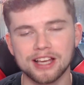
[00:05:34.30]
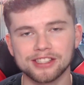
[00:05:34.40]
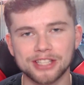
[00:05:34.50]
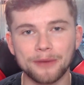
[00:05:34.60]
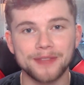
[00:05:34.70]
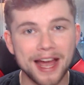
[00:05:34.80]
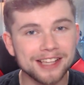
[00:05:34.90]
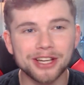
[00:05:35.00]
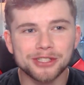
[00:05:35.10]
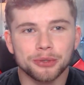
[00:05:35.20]
So
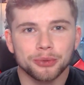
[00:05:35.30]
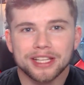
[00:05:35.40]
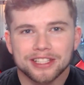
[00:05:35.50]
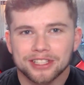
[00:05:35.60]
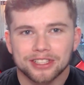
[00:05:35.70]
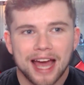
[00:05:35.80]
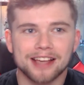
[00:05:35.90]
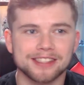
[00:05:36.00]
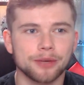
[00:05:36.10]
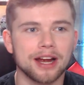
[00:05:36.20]
that is also really
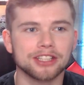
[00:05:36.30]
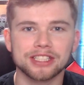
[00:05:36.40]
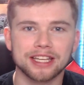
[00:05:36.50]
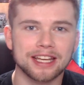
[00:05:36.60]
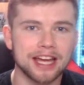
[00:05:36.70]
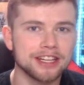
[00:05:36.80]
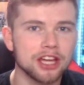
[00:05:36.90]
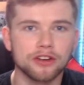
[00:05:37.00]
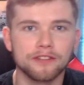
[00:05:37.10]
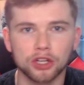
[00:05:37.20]
nice that we're actually getting
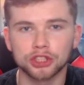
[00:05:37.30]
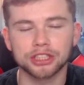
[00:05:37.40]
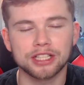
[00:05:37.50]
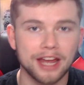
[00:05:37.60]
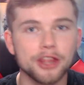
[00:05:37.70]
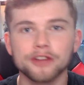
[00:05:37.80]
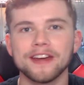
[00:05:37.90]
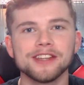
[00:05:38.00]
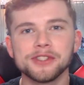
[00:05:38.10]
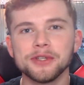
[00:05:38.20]
another version, another
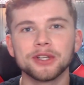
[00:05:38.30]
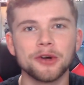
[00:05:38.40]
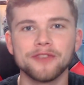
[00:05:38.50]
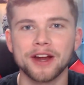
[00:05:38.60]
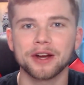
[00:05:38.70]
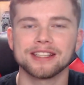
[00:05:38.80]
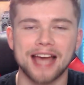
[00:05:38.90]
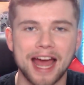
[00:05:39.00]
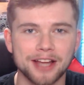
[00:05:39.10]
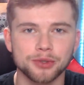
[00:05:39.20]
phase 2 clone
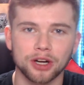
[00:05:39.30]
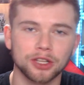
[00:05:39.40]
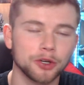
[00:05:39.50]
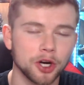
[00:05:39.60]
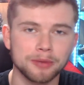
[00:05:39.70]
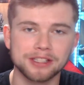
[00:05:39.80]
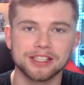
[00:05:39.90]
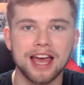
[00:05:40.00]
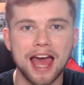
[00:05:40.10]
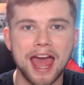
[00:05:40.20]
variant to add to our clone
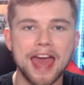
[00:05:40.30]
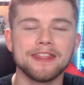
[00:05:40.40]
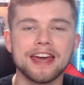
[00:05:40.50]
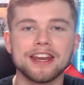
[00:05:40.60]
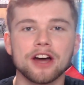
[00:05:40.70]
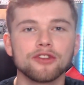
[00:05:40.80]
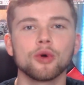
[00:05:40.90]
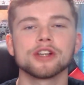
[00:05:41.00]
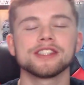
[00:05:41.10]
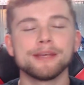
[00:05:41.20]
armies. And then of
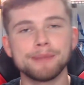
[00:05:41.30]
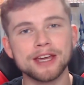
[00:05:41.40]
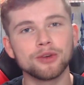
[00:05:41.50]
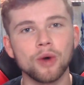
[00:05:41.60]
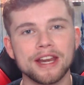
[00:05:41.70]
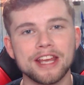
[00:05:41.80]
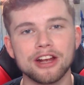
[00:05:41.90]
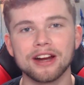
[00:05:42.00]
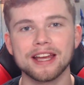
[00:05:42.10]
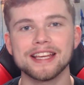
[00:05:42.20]
course the big one
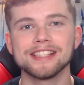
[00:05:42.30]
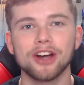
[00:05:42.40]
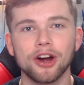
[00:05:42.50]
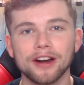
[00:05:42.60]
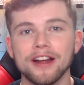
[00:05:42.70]
here is our